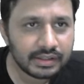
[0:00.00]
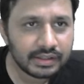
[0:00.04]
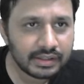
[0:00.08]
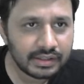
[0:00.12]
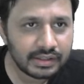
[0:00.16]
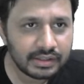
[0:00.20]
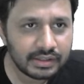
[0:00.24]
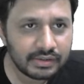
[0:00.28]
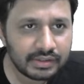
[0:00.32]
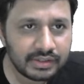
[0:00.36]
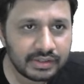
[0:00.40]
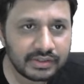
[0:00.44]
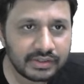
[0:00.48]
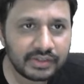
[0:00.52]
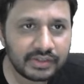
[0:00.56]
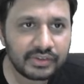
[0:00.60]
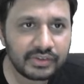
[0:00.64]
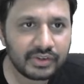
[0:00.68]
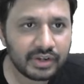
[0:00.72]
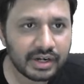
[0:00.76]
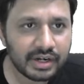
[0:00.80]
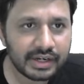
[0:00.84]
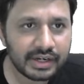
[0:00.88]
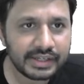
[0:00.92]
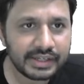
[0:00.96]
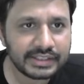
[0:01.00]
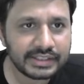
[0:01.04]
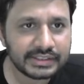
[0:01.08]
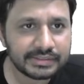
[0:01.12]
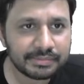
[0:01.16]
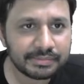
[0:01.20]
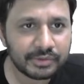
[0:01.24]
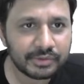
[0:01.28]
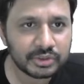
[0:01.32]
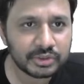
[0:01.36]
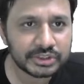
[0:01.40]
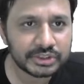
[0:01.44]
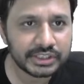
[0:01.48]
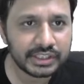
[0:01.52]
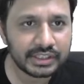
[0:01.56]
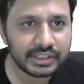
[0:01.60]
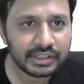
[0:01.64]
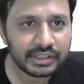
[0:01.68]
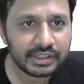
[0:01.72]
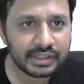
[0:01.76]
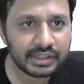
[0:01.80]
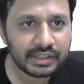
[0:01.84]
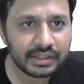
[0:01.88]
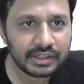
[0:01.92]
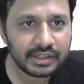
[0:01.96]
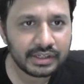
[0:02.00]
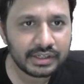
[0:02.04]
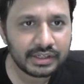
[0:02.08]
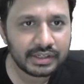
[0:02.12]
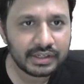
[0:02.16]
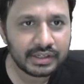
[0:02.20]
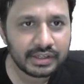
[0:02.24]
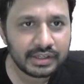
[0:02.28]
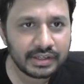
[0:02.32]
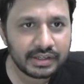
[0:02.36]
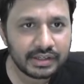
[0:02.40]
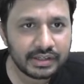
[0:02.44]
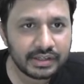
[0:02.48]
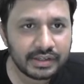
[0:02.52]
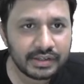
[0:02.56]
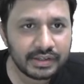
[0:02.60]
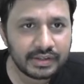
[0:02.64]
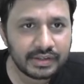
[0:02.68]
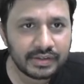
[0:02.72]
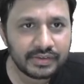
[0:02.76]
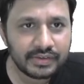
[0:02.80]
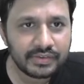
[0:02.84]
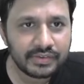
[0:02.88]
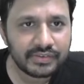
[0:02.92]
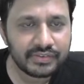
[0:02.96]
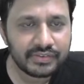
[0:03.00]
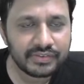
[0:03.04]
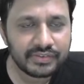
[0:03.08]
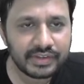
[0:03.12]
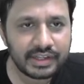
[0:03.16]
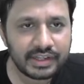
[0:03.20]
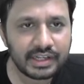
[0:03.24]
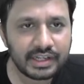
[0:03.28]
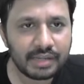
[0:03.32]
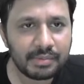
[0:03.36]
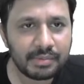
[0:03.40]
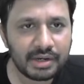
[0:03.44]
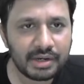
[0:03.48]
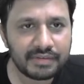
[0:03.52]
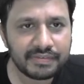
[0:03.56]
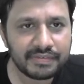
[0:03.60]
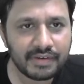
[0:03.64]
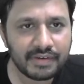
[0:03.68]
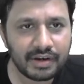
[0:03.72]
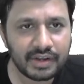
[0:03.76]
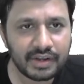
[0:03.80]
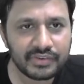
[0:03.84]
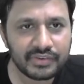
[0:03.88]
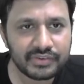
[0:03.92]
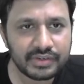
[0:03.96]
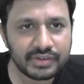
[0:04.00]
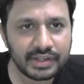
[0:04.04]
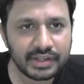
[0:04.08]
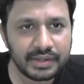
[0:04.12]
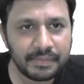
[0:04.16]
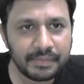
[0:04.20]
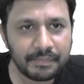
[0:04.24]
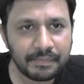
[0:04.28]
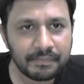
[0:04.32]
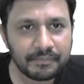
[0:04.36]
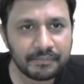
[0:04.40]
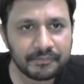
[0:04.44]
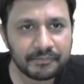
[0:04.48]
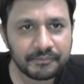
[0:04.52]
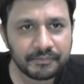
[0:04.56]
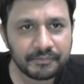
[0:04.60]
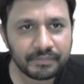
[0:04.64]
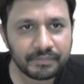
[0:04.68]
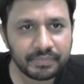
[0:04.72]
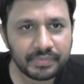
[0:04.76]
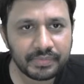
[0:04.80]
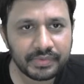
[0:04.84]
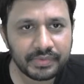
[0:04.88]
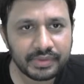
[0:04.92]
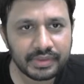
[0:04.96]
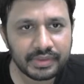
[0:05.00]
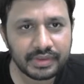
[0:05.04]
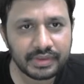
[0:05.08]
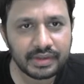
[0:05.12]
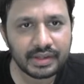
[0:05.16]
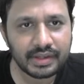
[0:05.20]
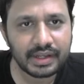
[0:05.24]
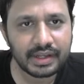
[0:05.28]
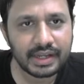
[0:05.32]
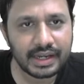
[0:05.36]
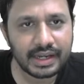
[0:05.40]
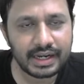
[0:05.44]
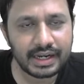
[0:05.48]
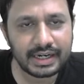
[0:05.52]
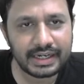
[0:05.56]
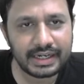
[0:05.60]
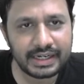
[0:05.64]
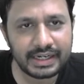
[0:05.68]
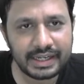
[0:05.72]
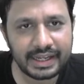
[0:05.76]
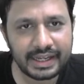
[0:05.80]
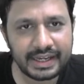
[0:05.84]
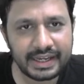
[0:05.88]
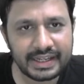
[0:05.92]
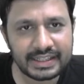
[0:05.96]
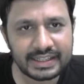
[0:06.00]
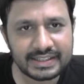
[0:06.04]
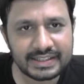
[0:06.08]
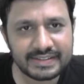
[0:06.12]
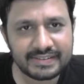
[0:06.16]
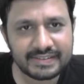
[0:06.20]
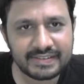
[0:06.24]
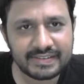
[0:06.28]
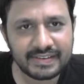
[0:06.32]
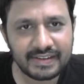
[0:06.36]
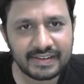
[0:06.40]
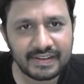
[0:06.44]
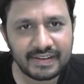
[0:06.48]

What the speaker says: Now this is your range question. Signum of cos t contains